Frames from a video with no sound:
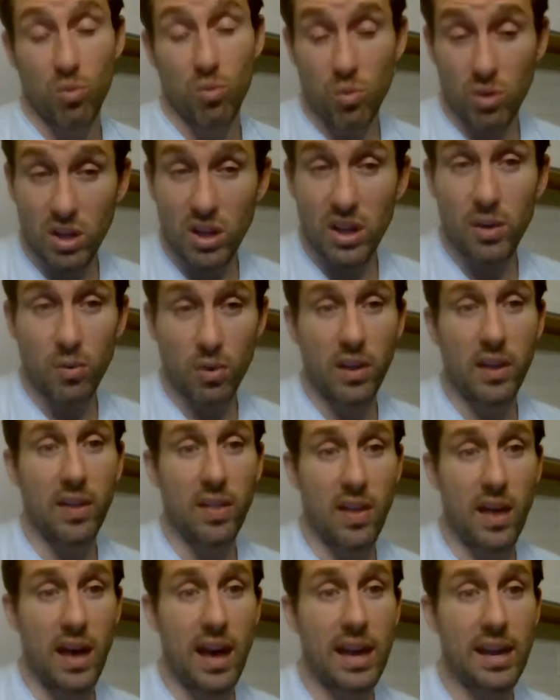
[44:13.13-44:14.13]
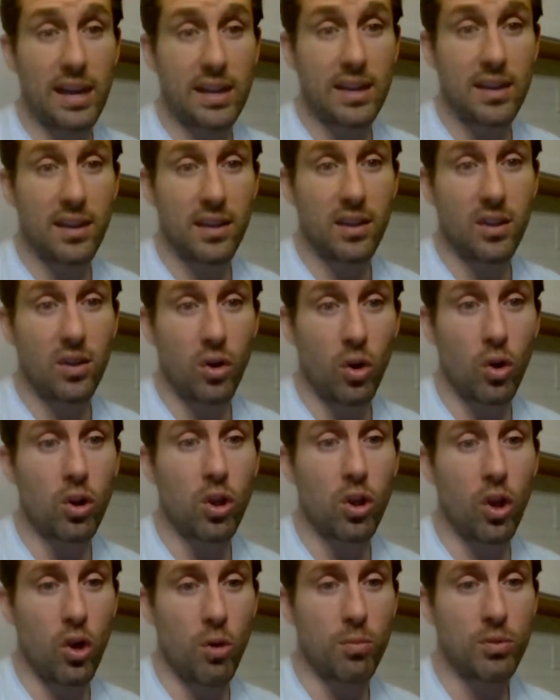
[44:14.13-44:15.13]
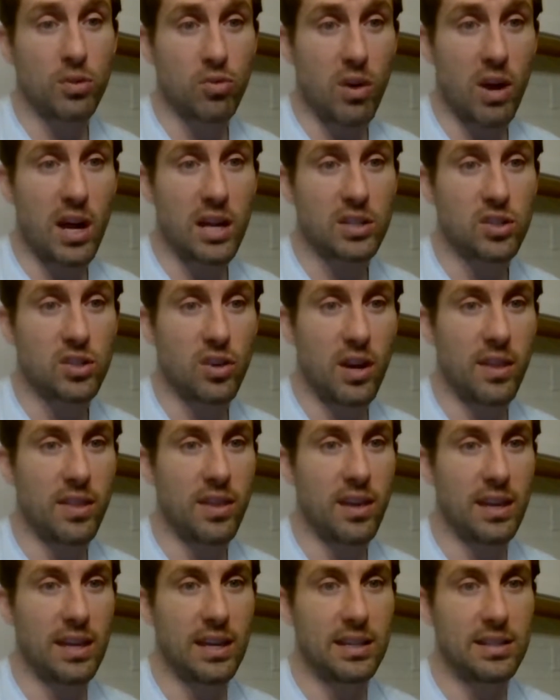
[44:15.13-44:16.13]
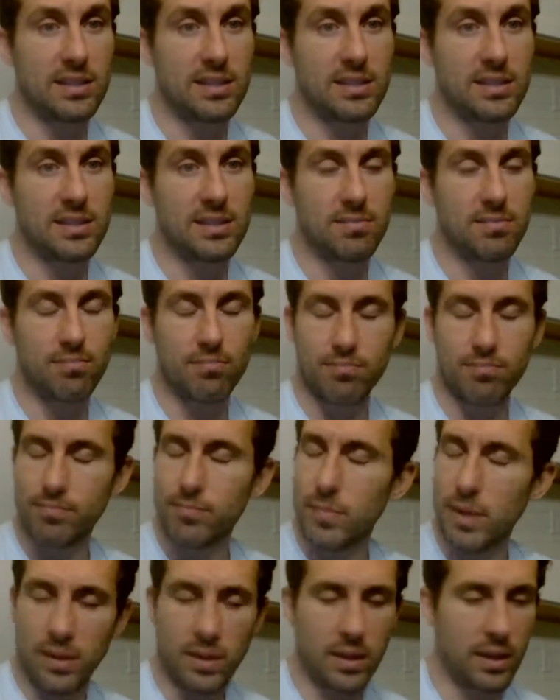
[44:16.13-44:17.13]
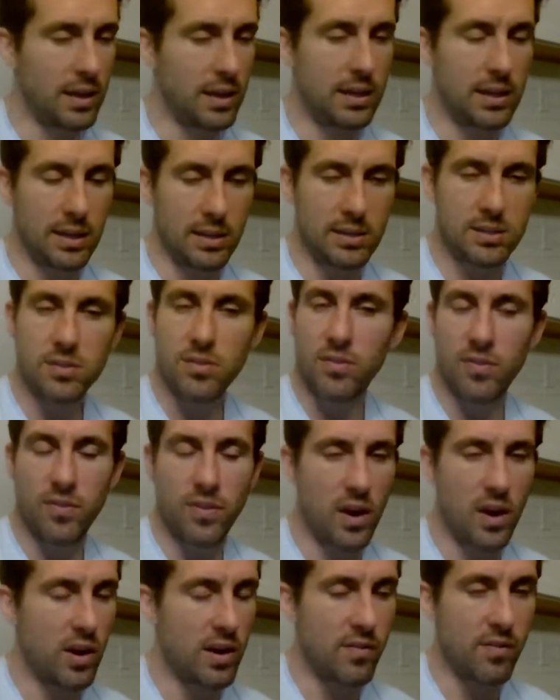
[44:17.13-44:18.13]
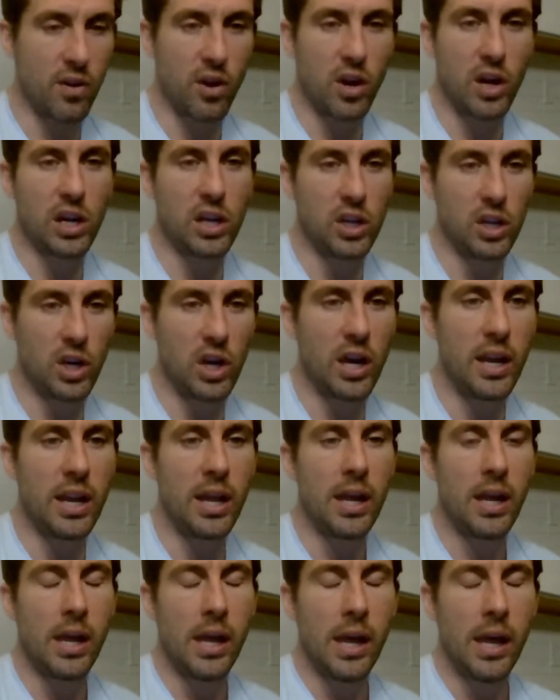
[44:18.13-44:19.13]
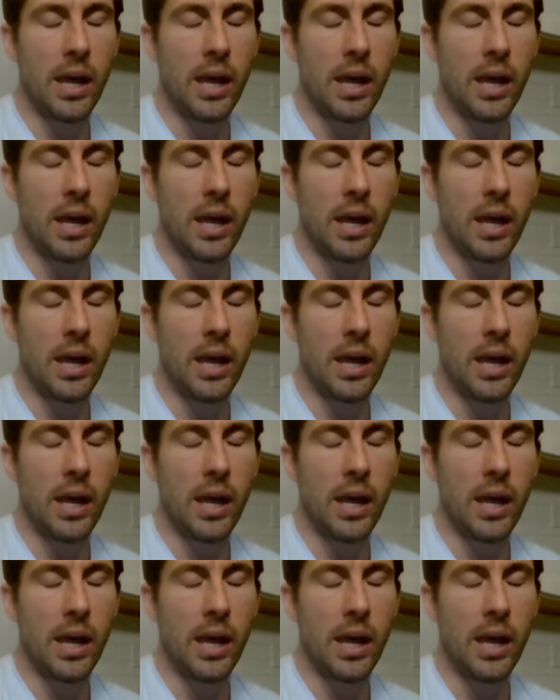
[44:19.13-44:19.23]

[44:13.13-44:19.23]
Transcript: Really, really like Oklahoma's roster. I think it's very, very good.